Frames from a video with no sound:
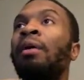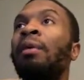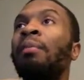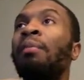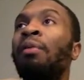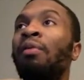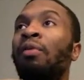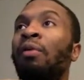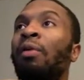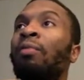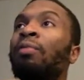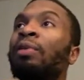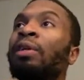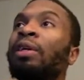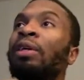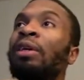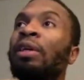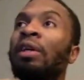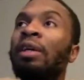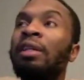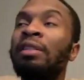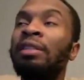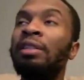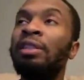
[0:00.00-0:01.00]
before
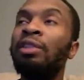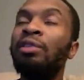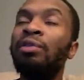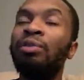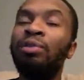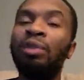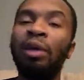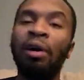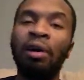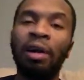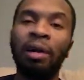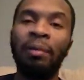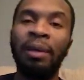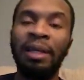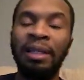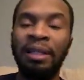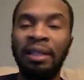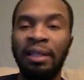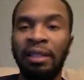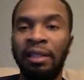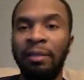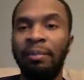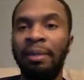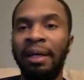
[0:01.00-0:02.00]
we continue talking about the
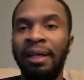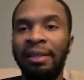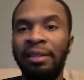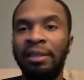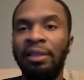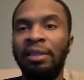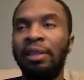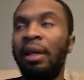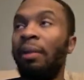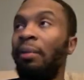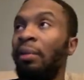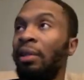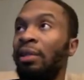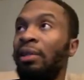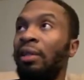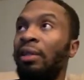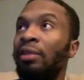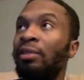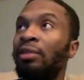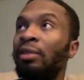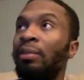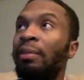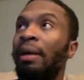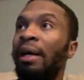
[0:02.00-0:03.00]
other badges, I want to
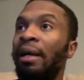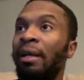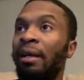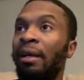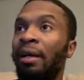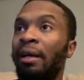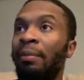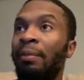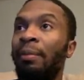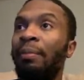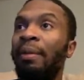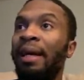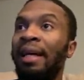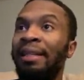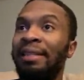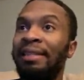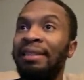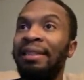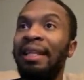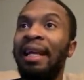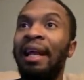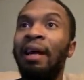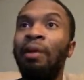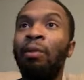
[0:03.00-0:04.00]
talk to you about a couple badges
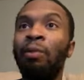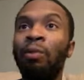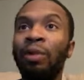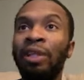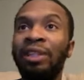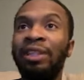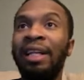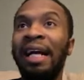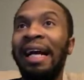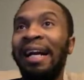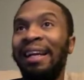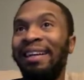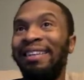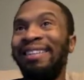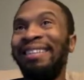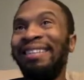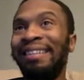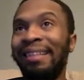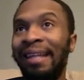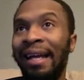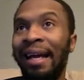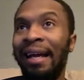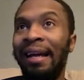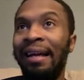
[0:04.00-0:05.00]
that I wish I
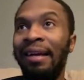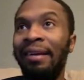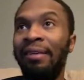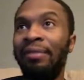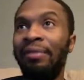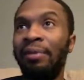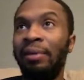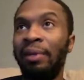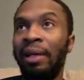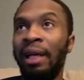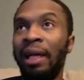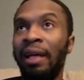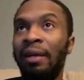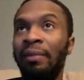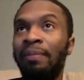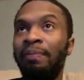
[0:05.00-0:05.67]
could have, okay?